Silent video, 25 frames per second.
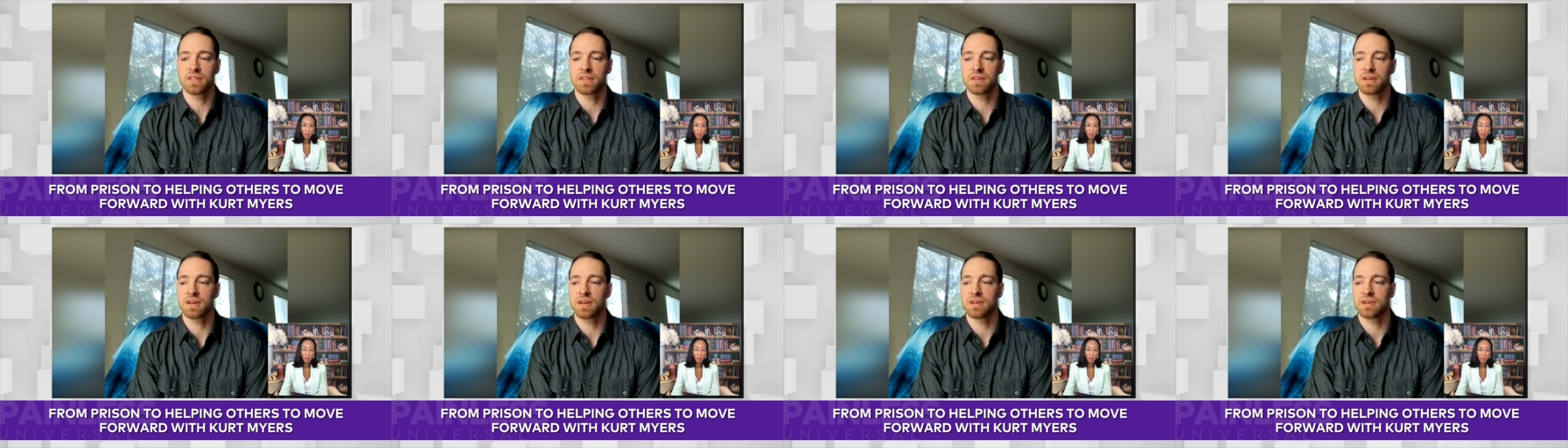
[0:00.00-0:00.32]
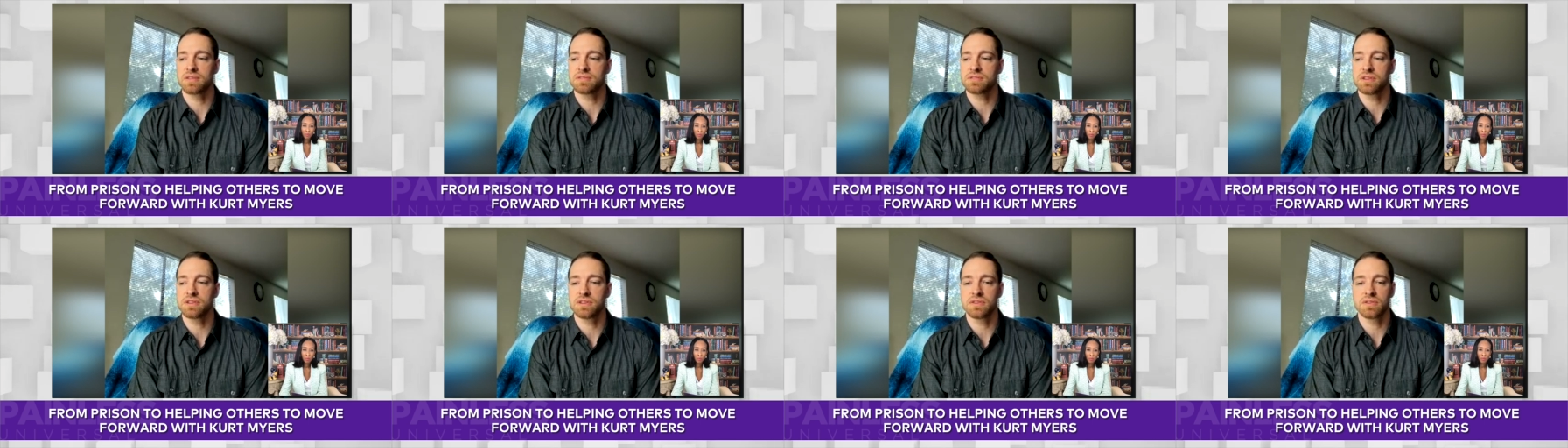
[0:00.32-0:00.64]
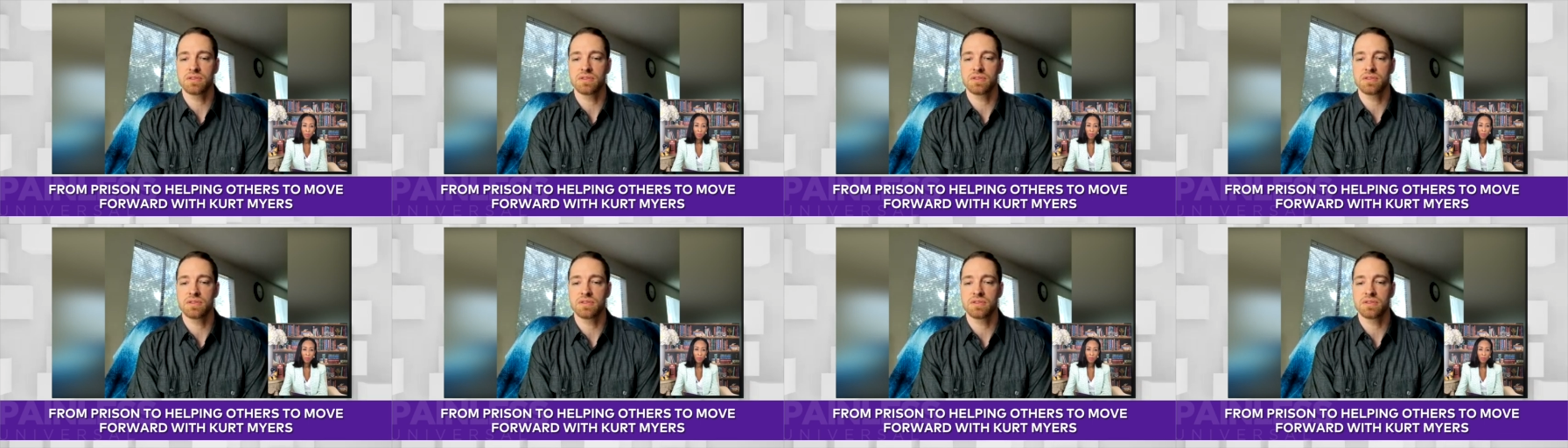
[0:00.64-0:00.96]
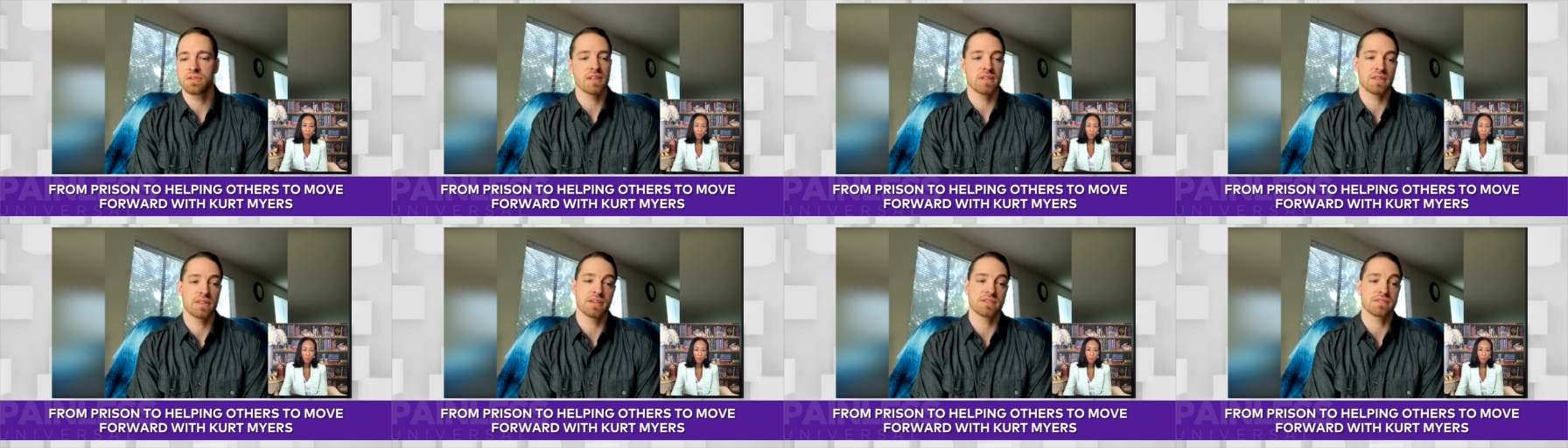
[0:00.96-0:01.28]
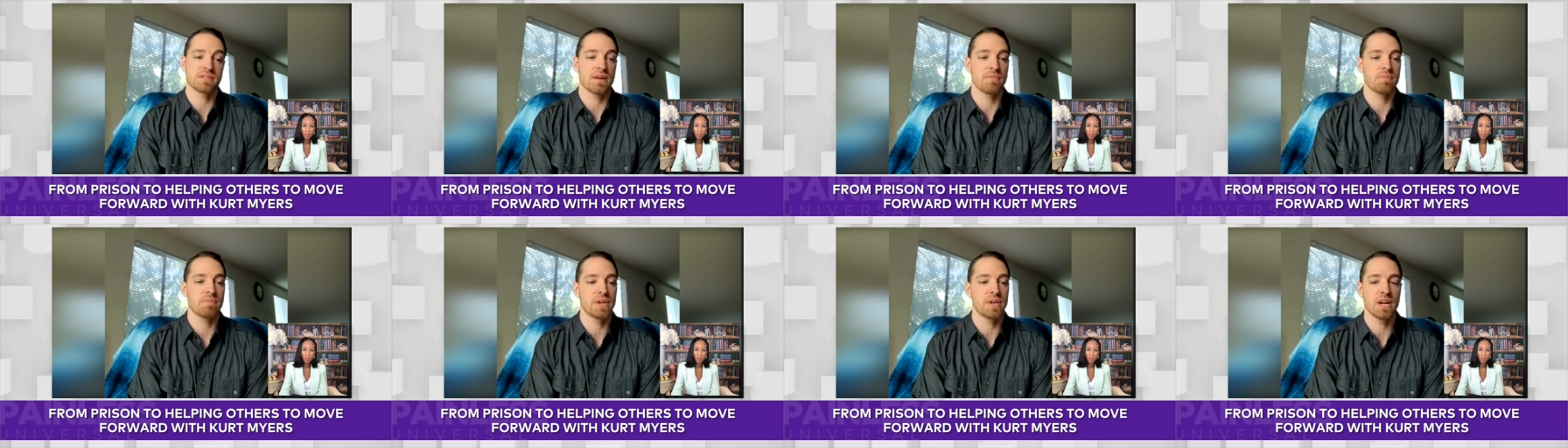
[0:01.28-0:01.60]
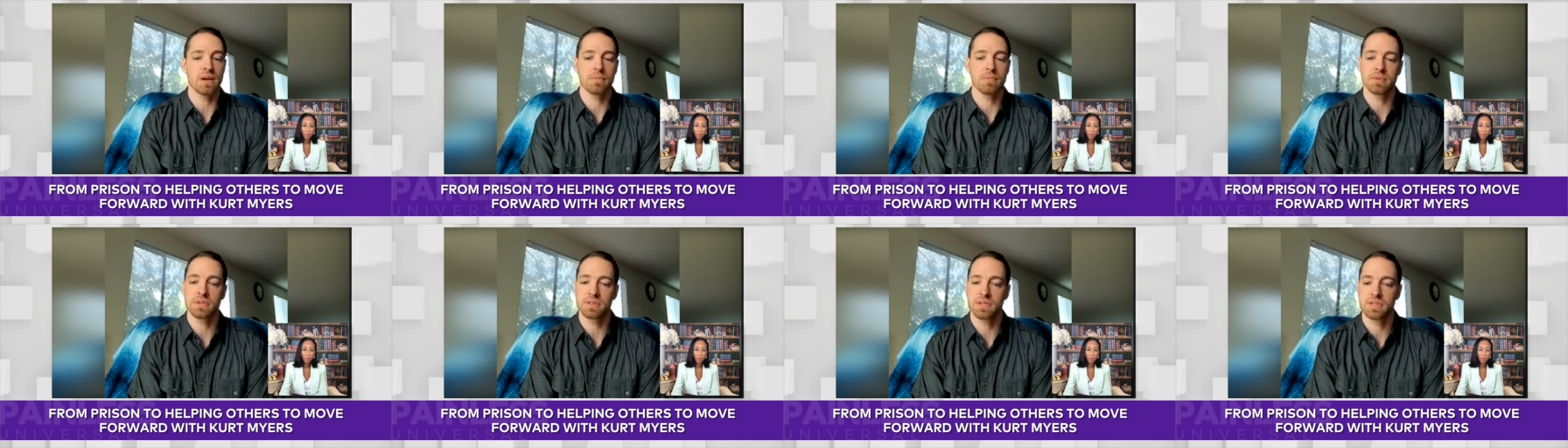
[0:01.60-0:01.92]
uh, you know, some of the things I've been
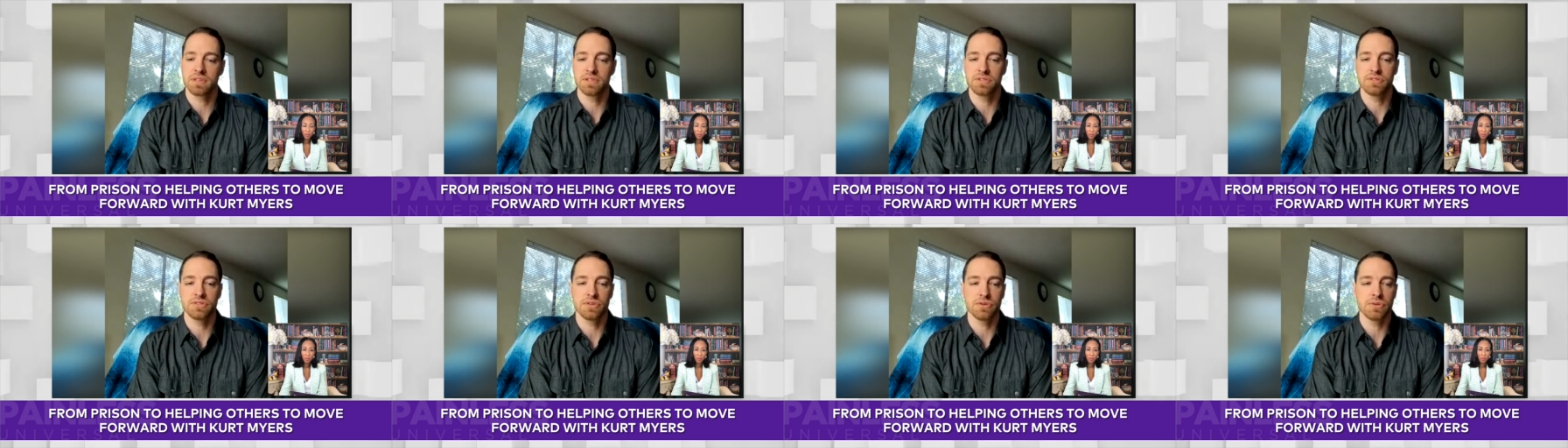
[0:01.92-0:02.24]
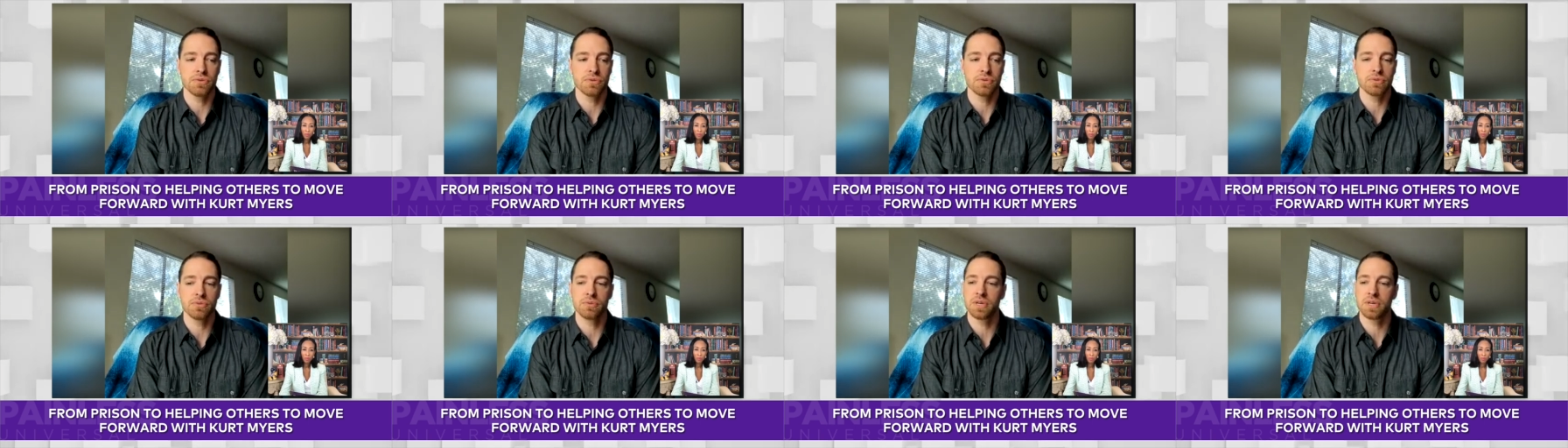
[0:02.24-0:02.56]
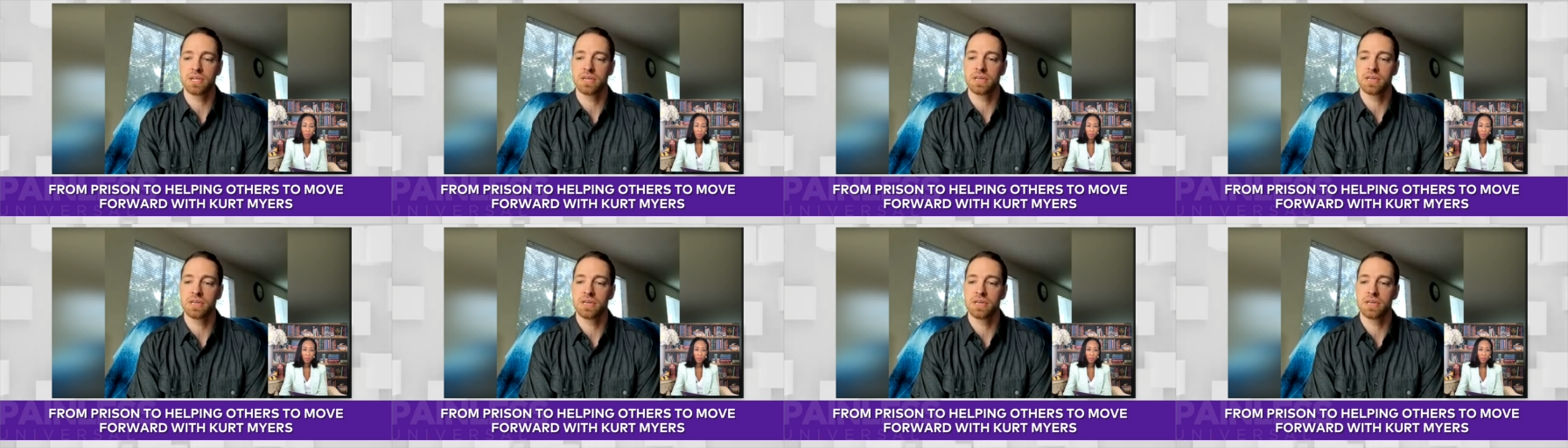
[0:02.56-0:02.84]
able to do and,